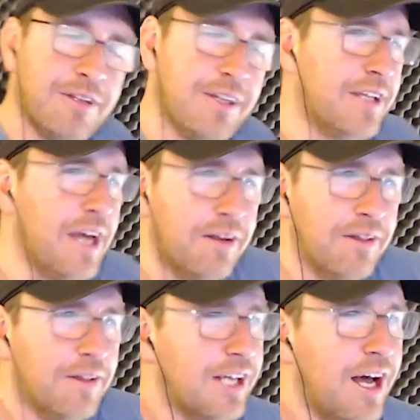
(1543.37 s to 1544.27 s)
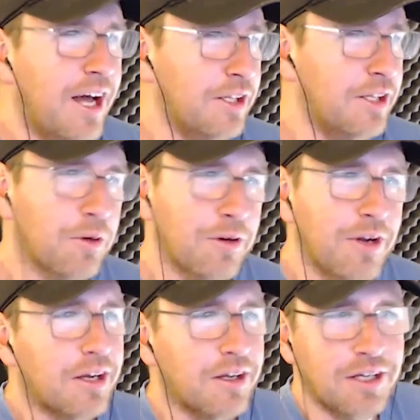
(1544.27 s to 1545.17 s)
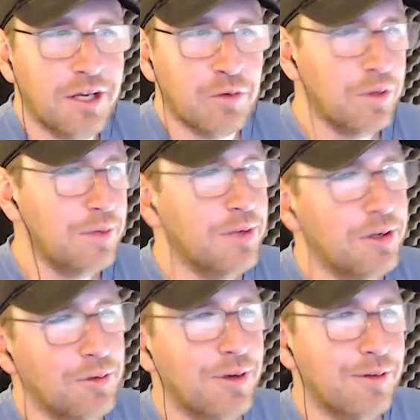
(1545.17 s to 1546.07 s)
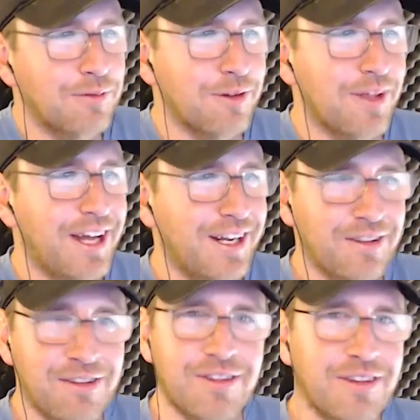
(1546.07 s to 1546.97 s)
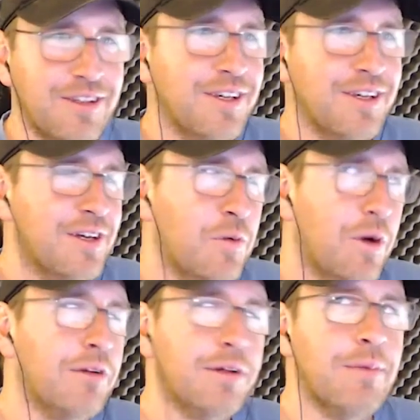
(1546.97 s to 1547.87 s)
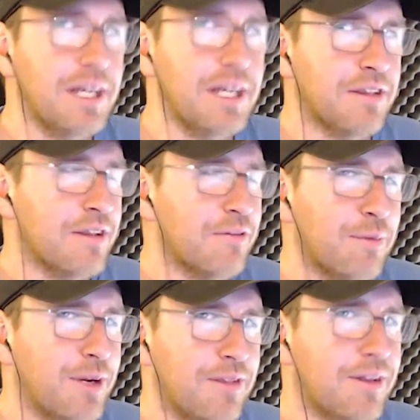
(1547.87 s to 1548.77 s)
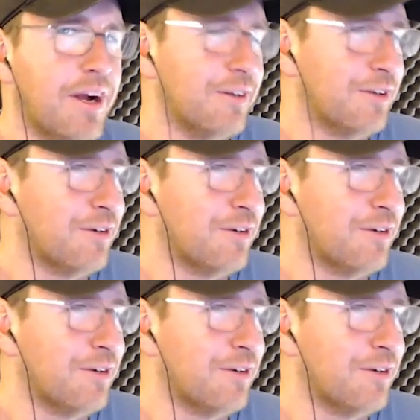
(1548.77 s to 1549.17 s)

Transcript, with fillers: to get down in the shot, you are not going to get reamed a new one for that. As, well, you might, because everybody's tired and